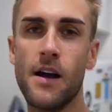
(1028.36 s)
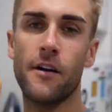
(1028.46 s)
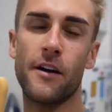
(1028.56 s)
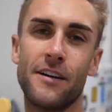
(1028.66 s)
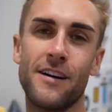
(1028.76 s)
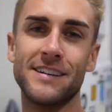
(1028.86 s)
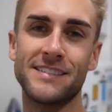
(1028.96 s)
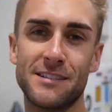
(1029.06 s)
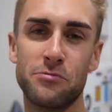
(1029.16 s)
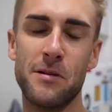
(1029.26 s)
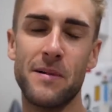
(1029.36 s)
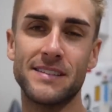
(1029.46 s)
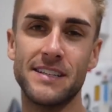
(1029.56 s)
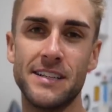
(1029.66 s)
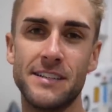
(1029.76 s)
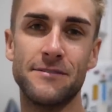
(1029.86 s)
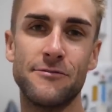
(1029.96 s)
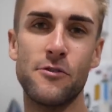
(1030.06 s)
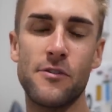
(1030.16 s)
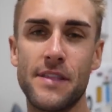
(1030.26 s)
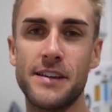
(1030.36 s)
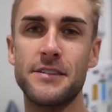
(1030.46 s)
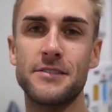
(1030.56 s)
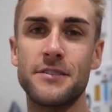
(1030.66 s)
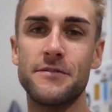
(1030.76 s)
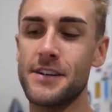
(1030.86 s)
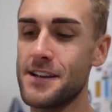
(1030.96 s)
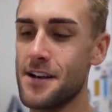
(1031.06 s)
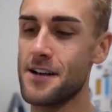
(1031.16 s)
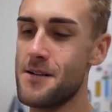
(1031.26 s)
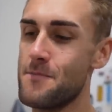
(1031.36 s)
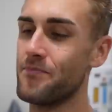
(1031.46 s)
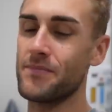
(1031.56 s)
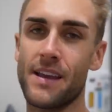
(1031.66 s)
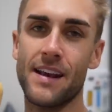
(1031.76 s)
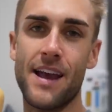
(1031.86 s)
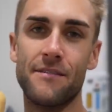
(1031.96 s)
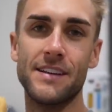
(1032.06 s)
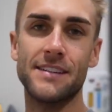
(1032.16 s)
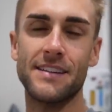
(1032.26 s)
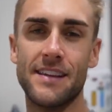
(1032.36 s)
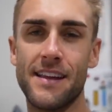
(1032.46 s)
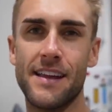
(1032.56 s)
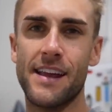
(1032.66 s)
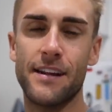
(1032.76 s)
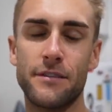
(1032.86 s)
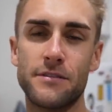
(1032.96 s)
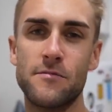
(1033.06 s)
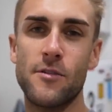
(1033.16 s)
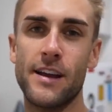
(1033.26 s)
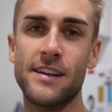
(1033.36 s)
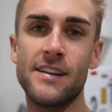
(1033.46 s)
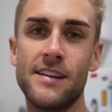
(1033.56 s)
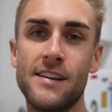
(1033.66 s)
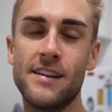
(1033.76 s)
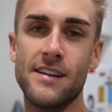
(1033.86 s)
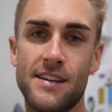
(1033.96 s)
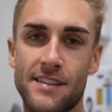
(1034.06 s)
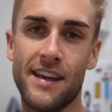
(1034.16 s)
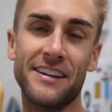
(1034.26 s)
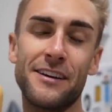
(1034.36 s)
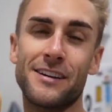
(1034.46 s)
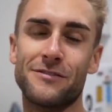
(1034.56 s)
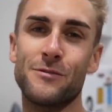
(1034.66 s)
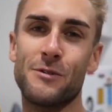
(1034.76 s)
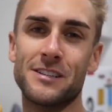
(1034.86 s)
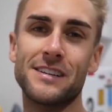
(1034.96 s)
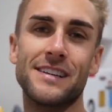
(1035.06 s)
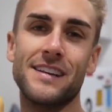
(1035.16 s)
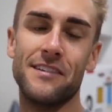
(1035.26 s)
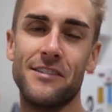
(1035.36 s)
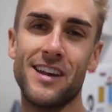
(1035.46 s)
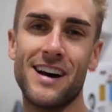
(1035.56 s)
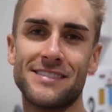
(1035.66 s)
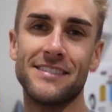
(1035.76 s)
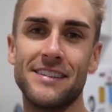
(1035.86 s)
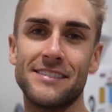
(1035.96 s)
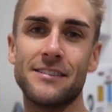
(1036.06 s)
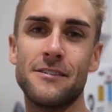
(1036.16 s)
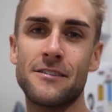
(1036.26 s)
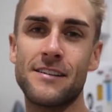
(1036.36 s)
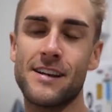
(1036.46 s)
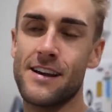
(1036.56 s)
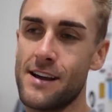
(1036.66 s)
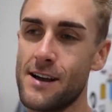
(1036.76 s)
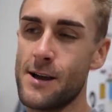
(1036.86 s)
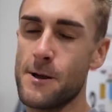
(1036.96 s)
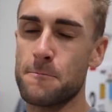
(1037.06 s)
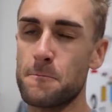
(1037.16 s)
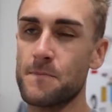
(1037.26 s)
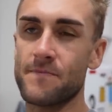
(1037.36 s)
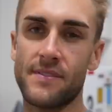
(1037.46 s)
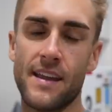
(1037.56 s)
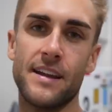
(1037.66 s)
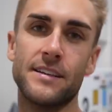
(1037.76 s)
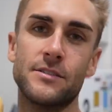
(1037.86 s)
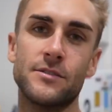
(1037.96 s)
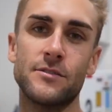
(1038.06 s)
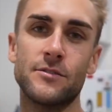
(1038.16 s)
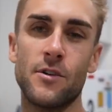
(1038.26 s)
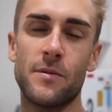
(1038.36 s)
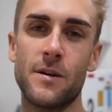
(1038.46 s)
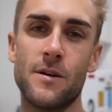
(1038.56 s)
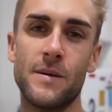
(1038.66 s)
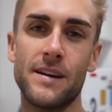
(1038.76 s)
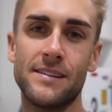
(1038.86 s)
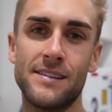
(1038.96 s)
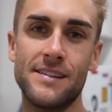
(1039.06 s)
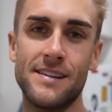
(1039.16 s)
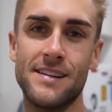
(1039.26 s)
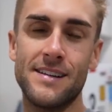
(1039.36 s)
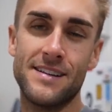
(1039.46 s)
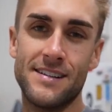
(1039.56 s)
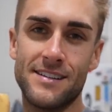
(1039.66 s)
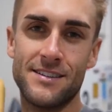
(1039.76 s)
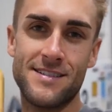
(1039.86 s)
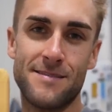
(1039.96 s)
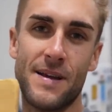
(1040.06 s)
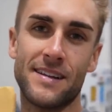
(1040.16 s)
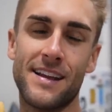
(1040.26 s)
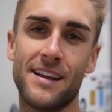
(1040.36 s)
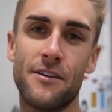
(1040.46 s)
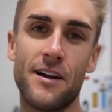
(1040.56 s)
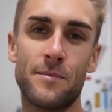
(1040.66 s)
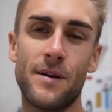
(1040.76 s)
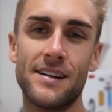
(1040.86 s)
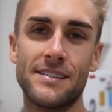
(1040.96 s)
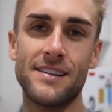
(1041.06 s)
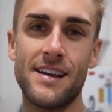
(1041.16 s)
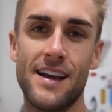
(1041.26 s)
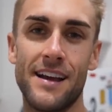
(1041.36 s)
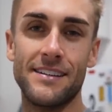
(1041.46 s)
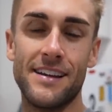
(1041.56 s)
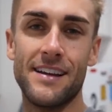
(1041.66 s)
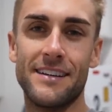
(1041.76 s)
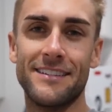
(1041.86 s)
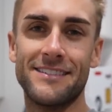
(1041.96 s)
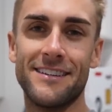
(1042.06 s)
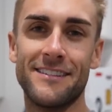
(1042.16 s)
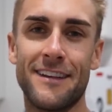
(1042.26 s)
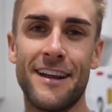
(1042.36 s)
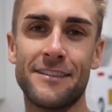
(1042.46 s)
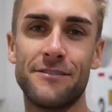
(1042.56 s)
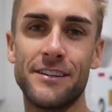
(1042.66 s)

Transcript: Alright guys, that's pretty much it for the YouTube video. Gonna have this and then head off to bed. Thank you guys for watching if you lasted this long. Yeah, drop a comment, smack that like button, and yeah, I'll see you on the next